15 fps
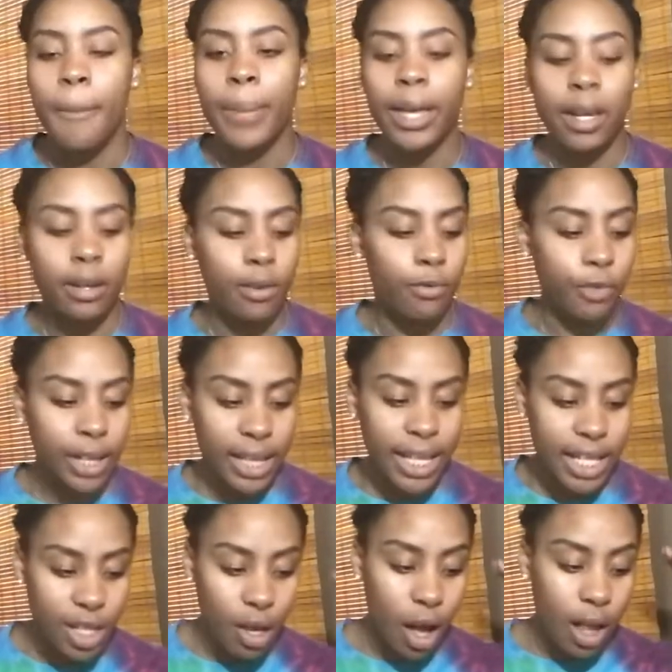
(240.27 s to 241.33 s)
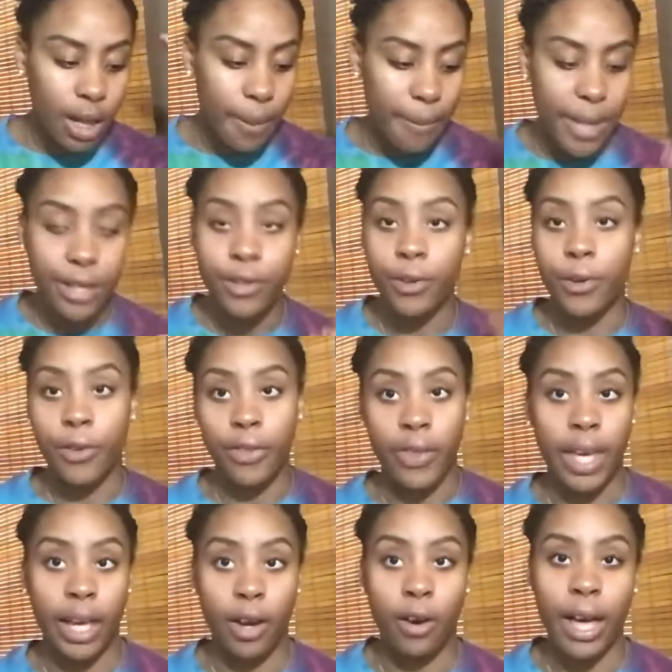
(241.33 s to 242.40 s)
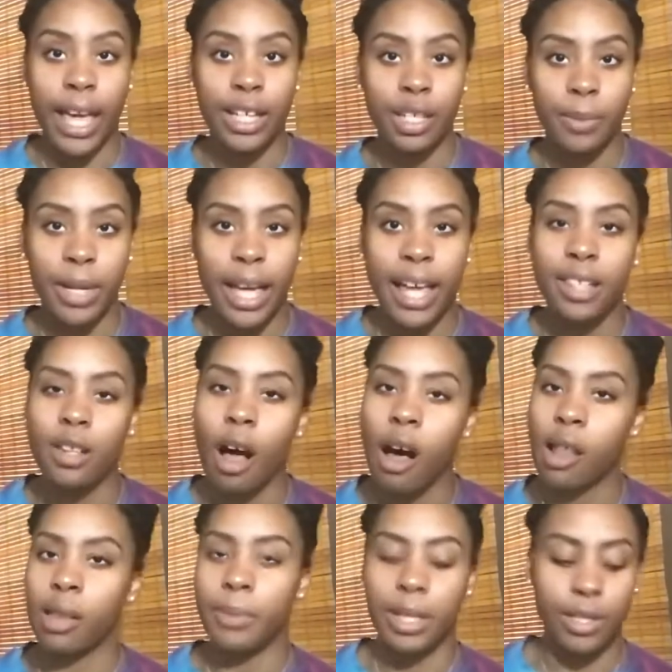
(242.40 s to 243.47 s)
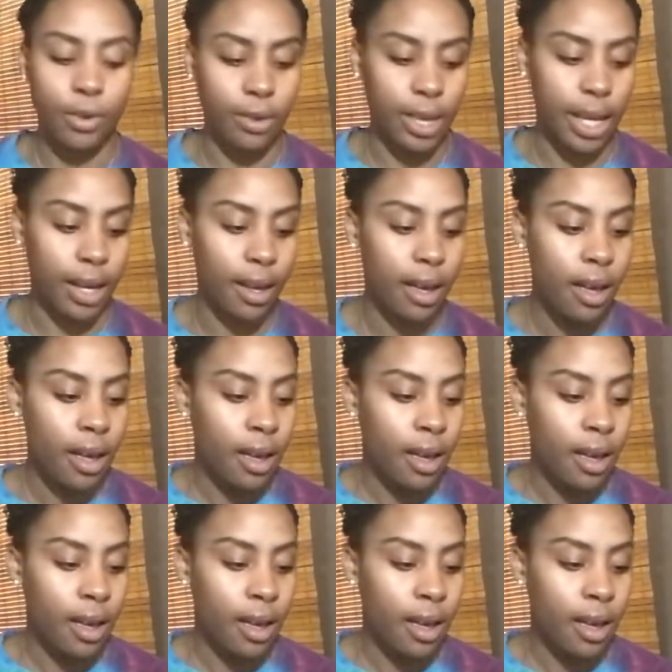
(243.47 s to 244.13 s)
But really, it's all a mental thing, okay, Gemini? It's all a mental thing.